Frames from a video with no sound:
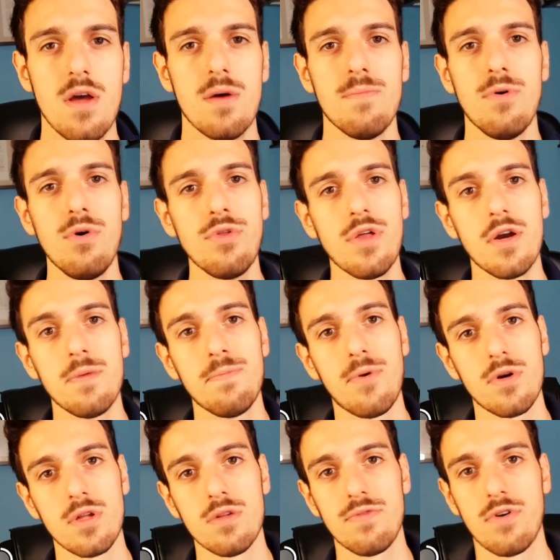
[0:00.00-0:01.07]
Both are
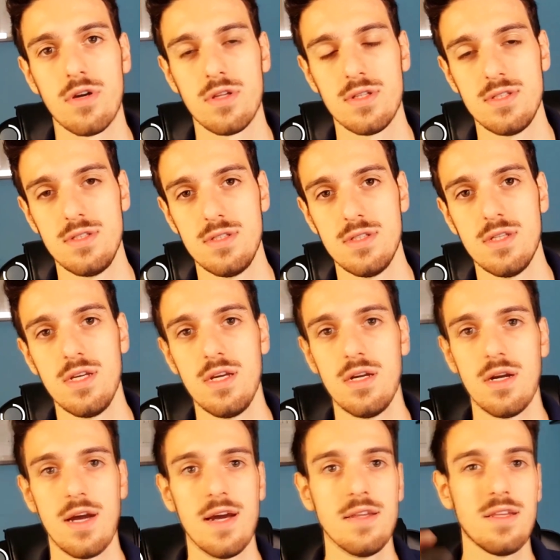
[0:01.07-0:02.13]
important for an
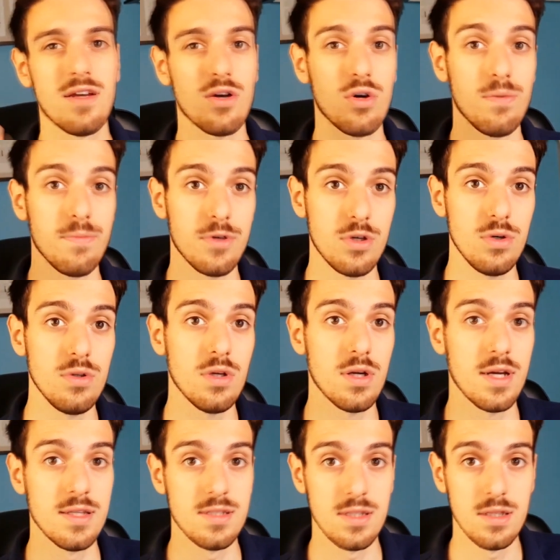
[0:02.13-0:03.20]
engineer and a computer
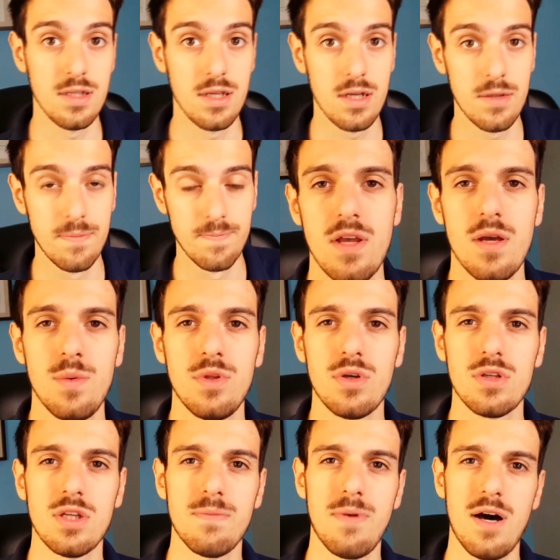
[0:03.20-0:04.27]
engineer. We
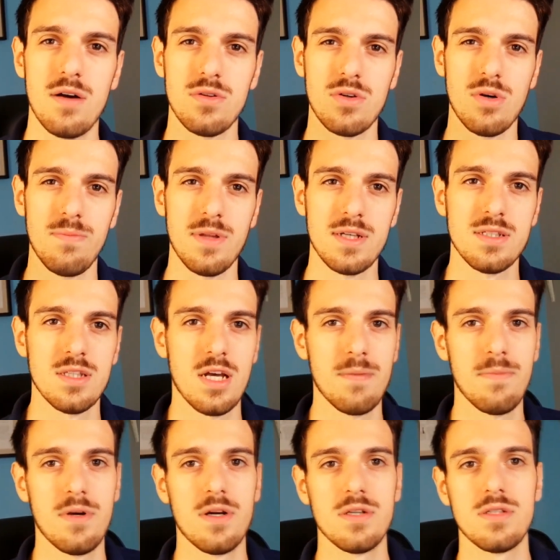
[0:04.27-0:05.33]
talked about complex
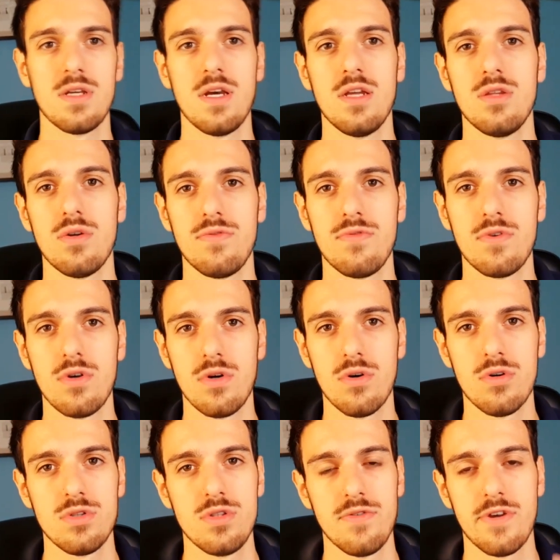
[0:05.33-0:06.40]
numbers and of
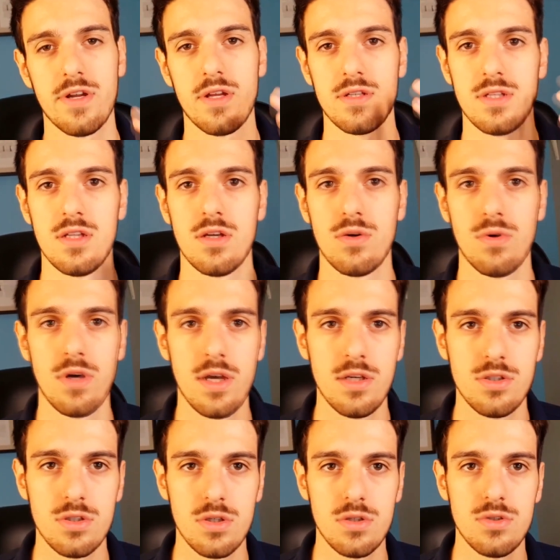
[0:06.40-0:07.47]
course differential
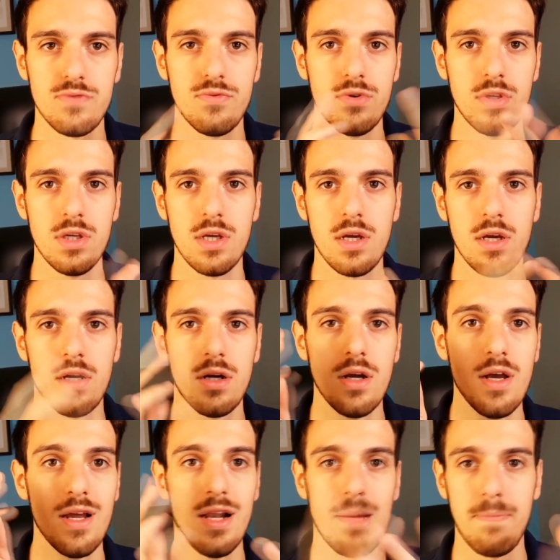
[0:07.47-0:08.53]
equations, Fourier,
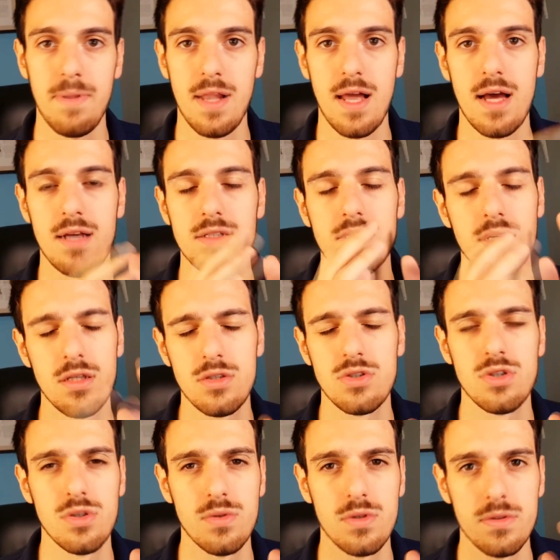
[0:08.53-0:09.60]
Laplace, and
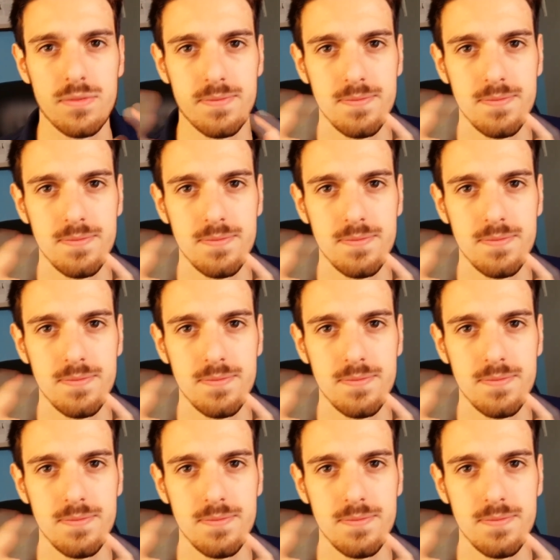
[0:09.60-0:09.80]
so on.